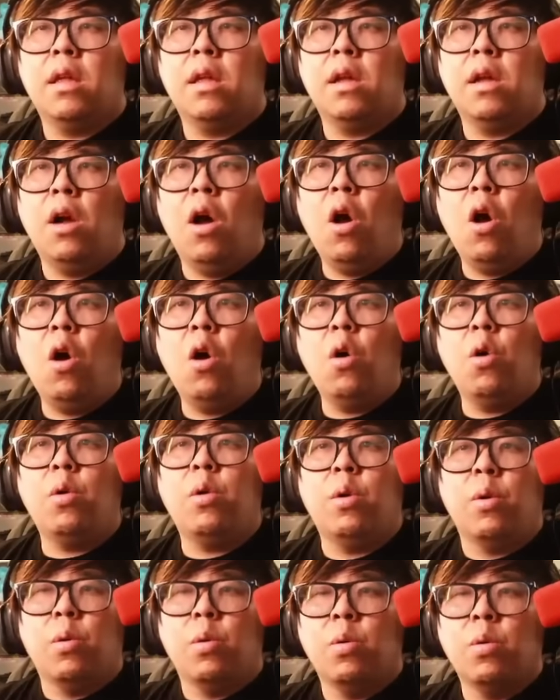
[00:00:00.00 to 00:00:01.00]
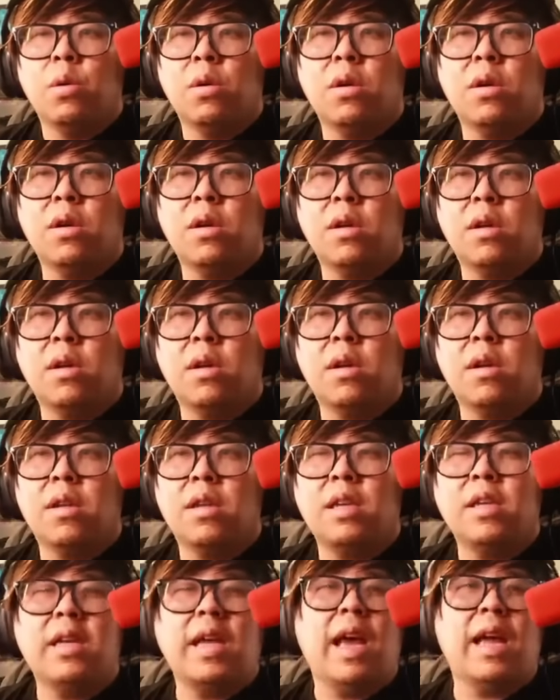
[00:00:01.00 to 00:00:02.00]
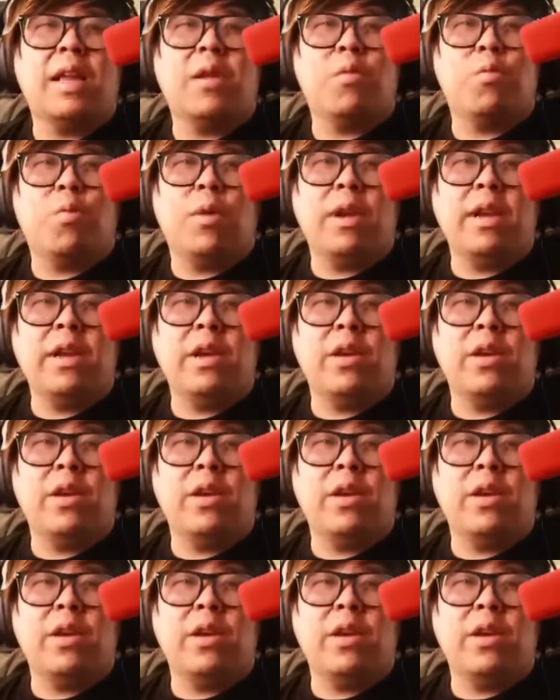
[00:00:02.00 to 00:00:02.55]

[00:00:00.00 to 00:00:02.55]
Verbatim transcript: Oh! He had the running